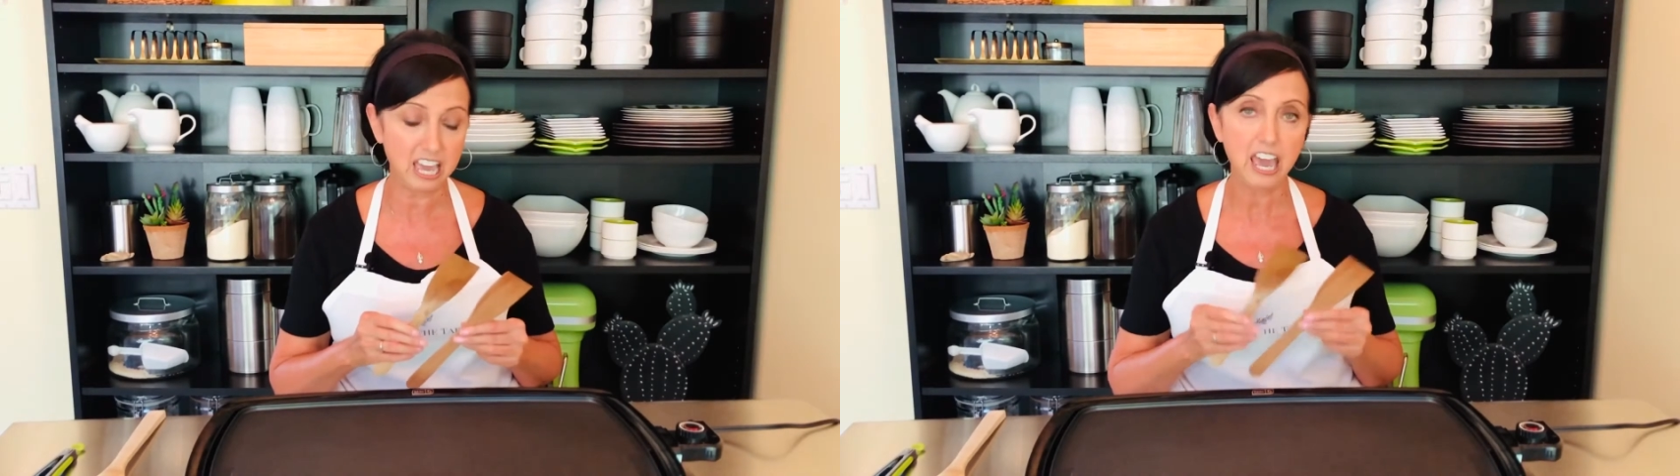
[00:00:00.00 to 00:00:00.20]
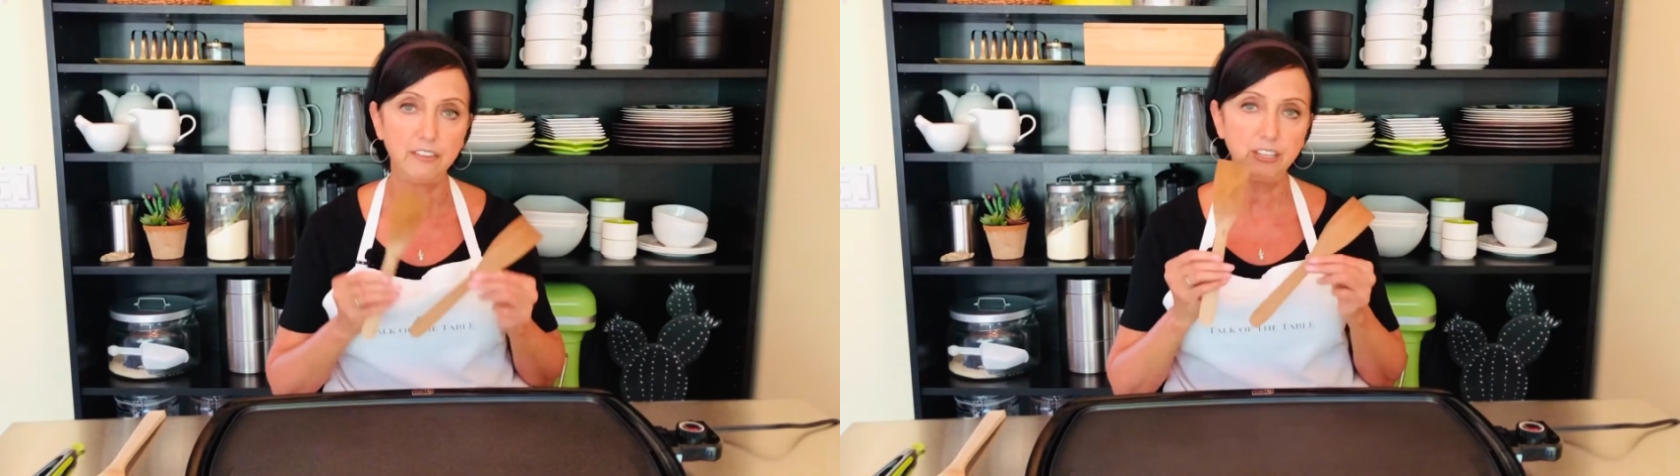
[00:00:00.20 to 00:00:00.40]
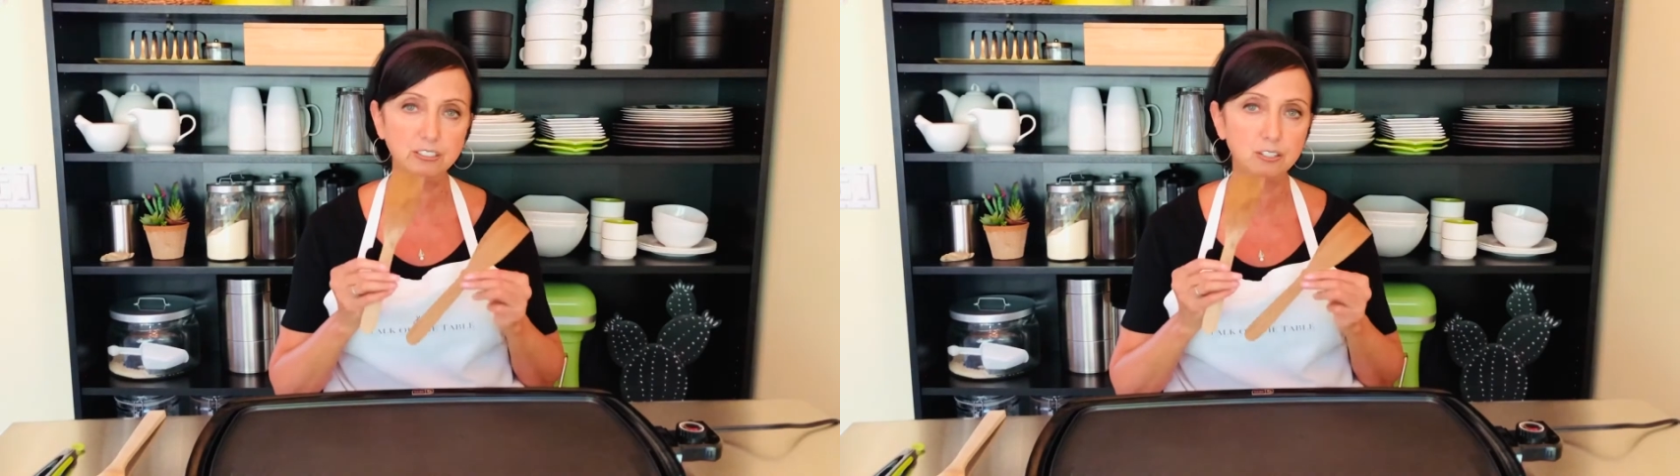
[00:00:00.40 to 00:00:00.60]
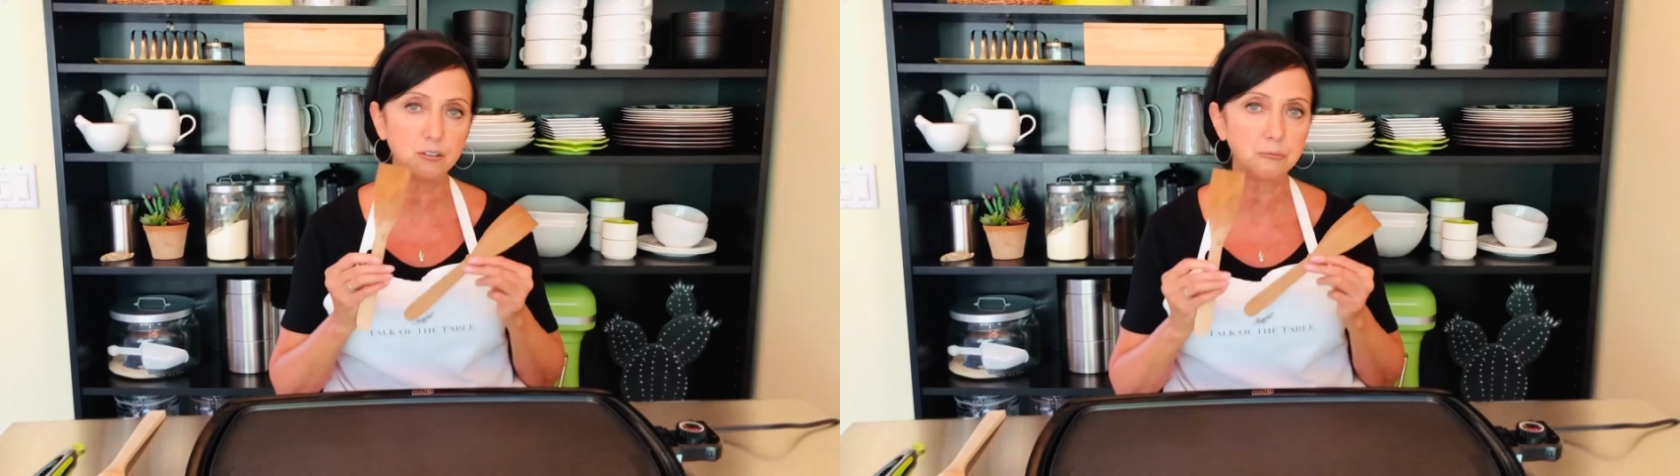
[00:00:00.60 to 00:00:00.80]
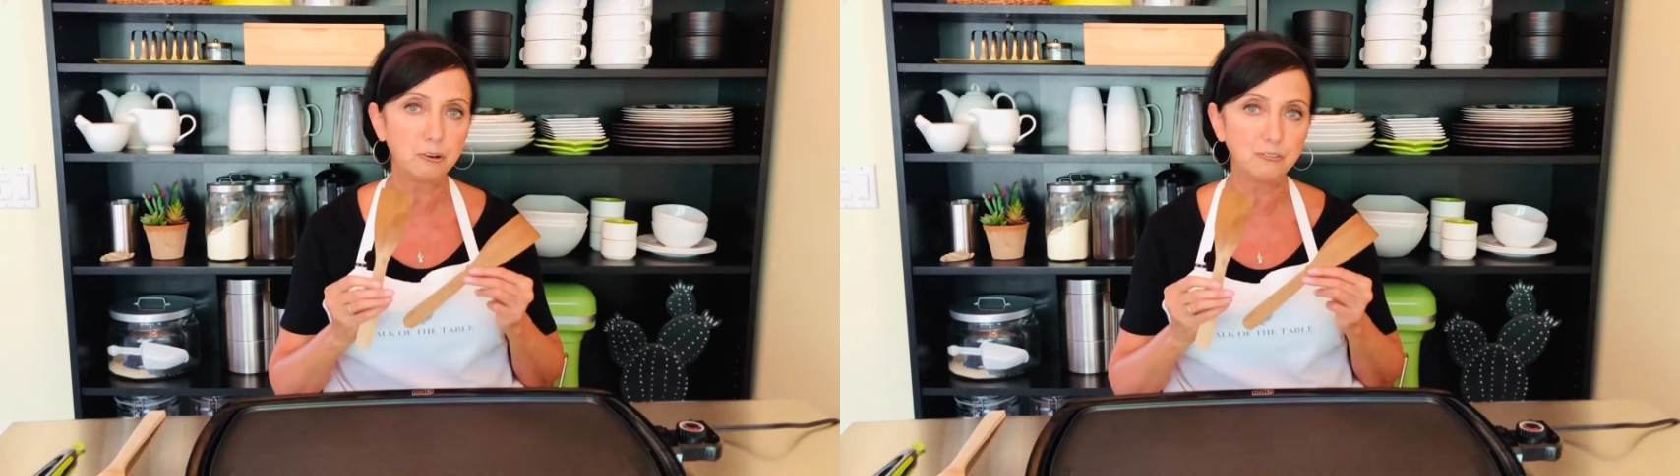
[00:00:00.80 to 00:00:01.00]
These are a
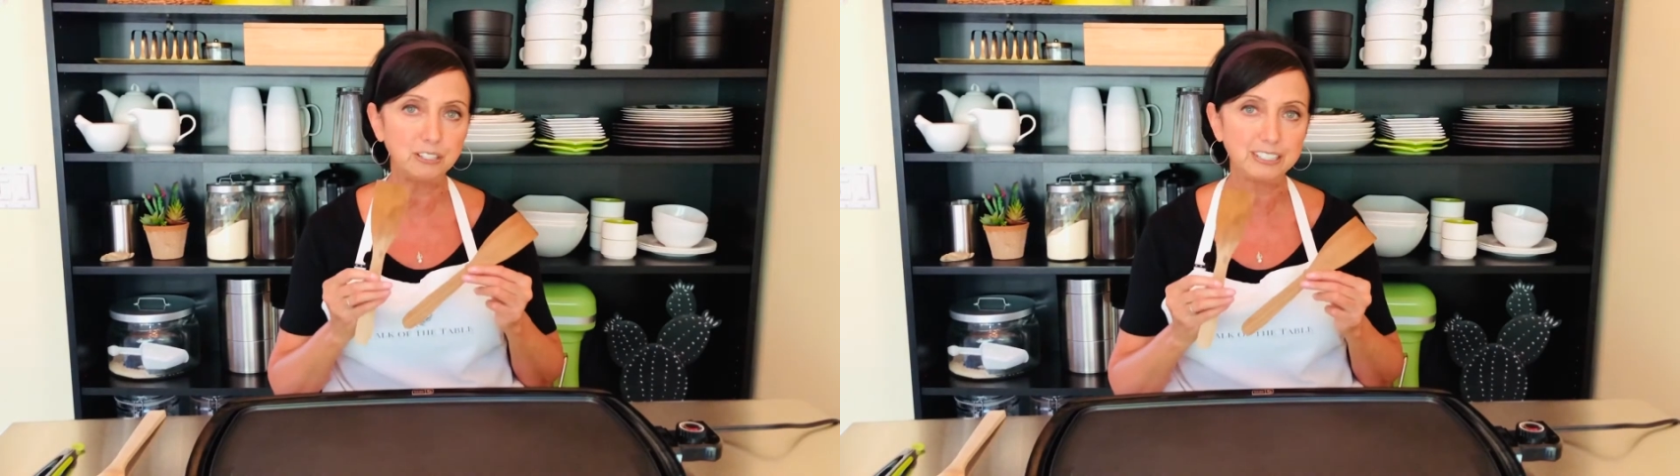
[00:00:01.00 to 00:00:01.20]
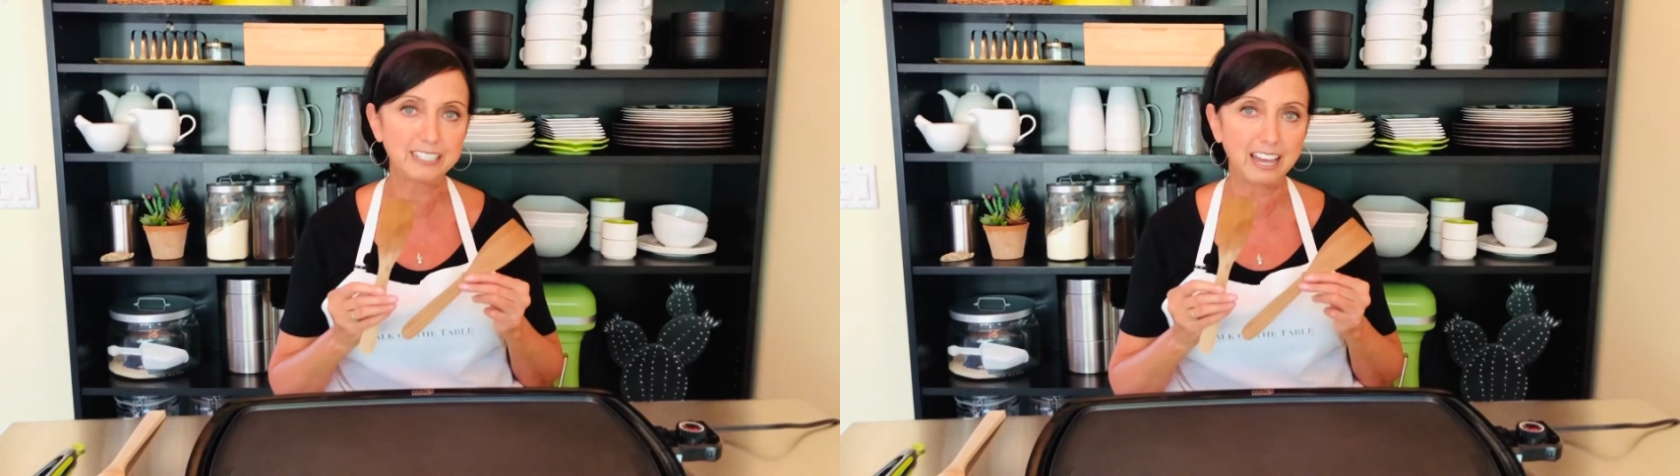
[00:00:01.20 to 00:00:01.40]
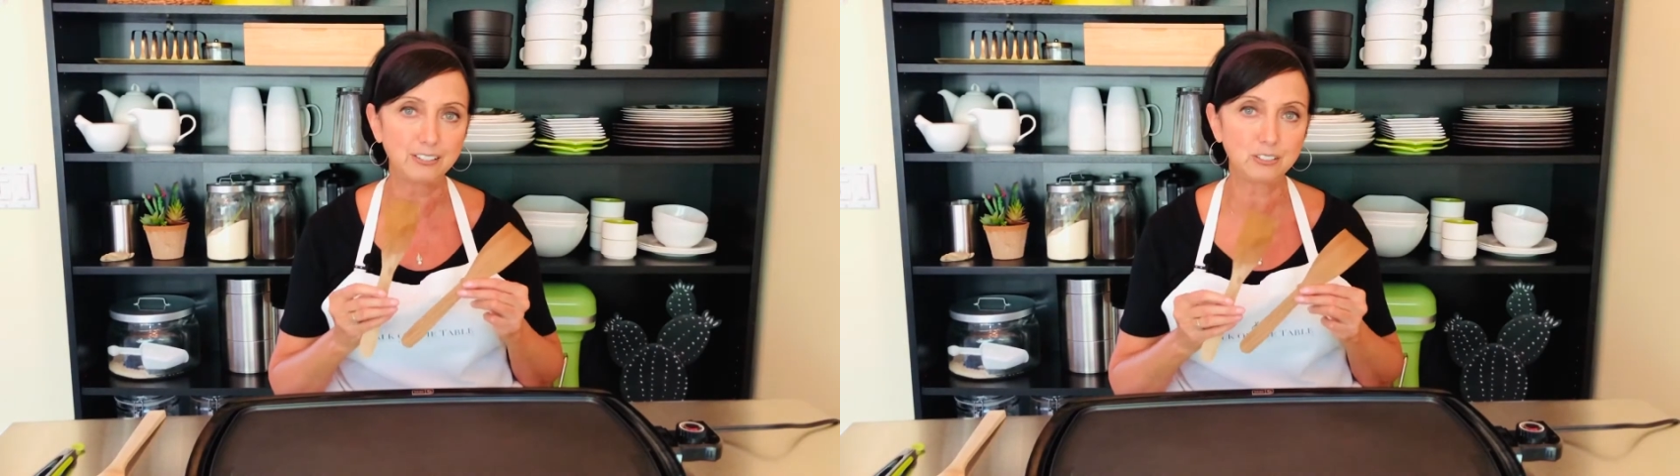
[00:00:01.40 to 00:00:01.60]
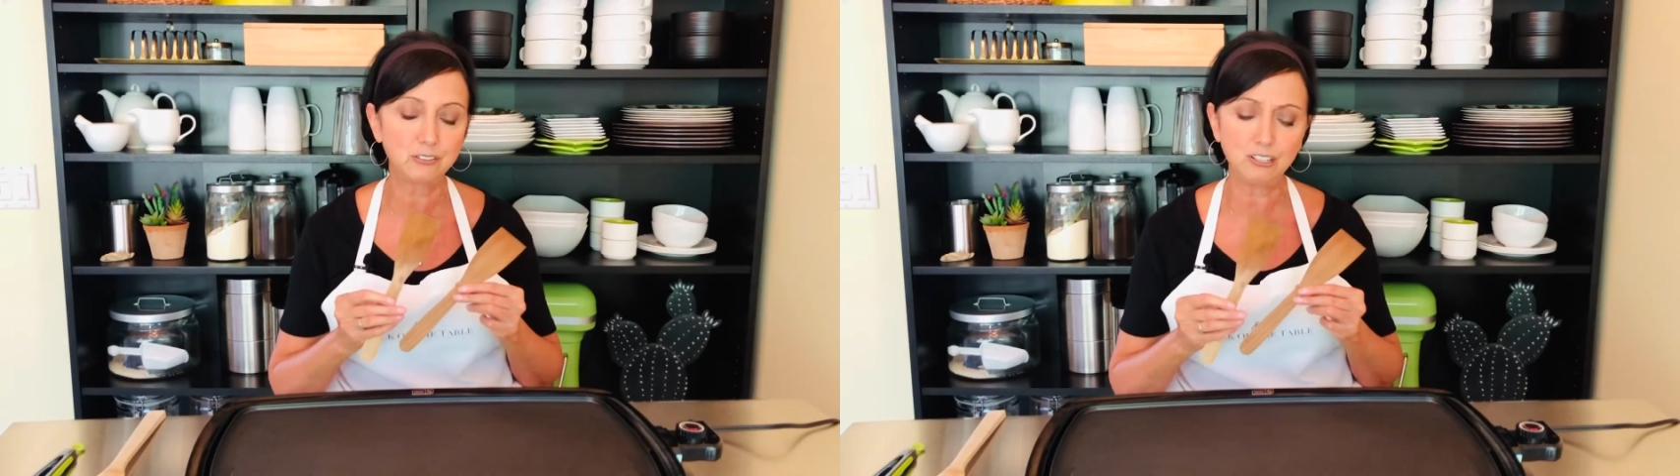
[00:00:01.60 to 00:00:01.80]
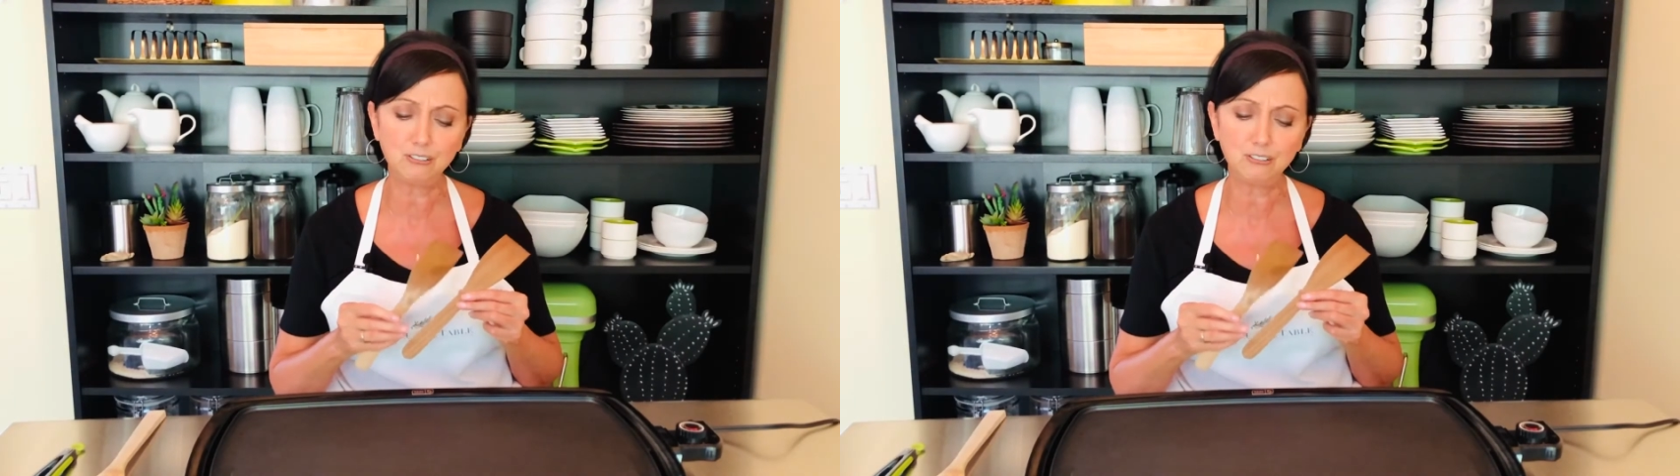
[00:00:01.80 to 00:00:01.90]
perfect size so that you